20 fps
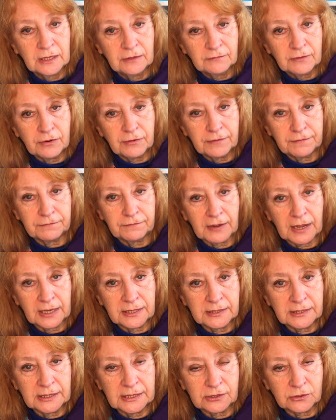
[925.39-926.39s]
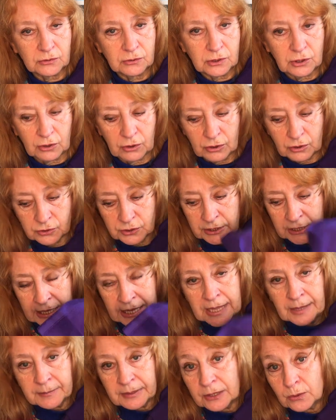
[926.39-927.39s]
very fine needle cord,
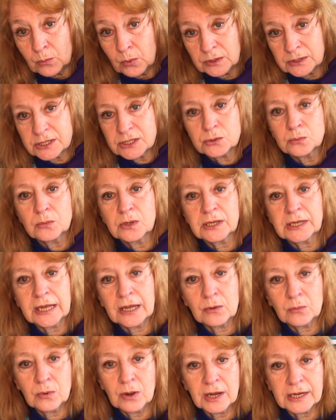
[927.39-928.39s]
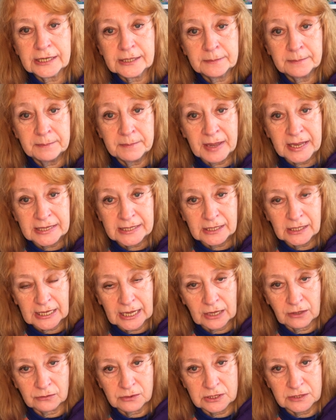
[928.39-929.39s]
but I want to work out what I can make
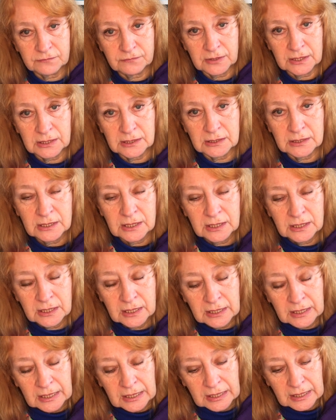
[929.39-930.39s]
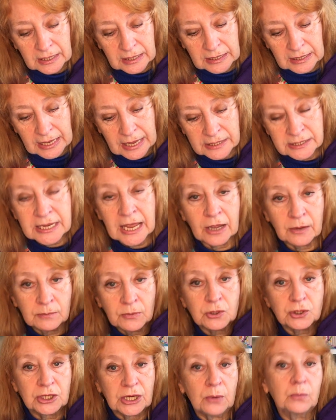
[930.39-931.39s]
out of it and how
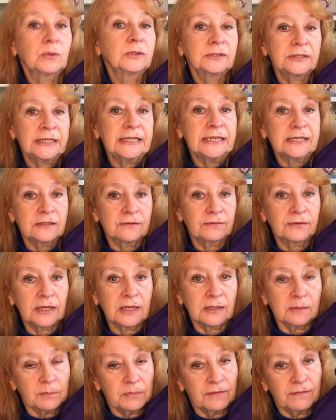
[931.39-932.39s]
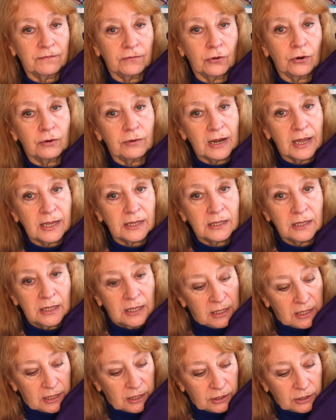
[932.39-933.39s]
much I will need of it before I
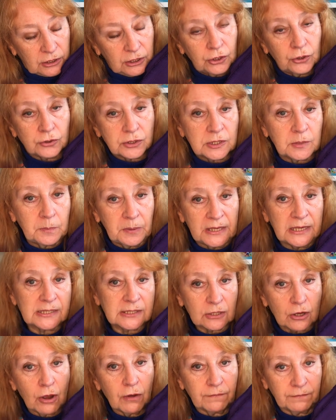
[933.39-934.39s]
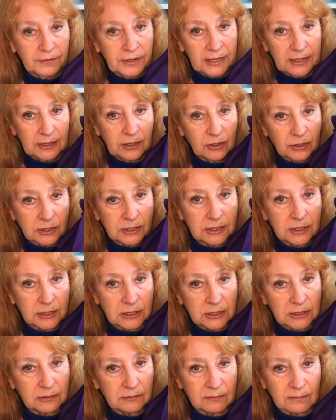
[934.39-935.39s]
cut a piece off it, because
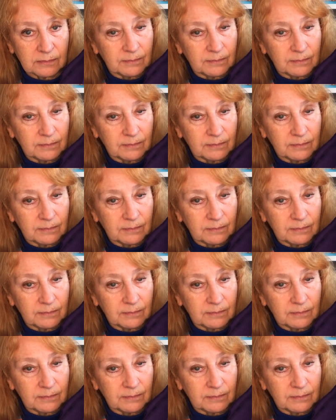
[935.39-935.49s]
there's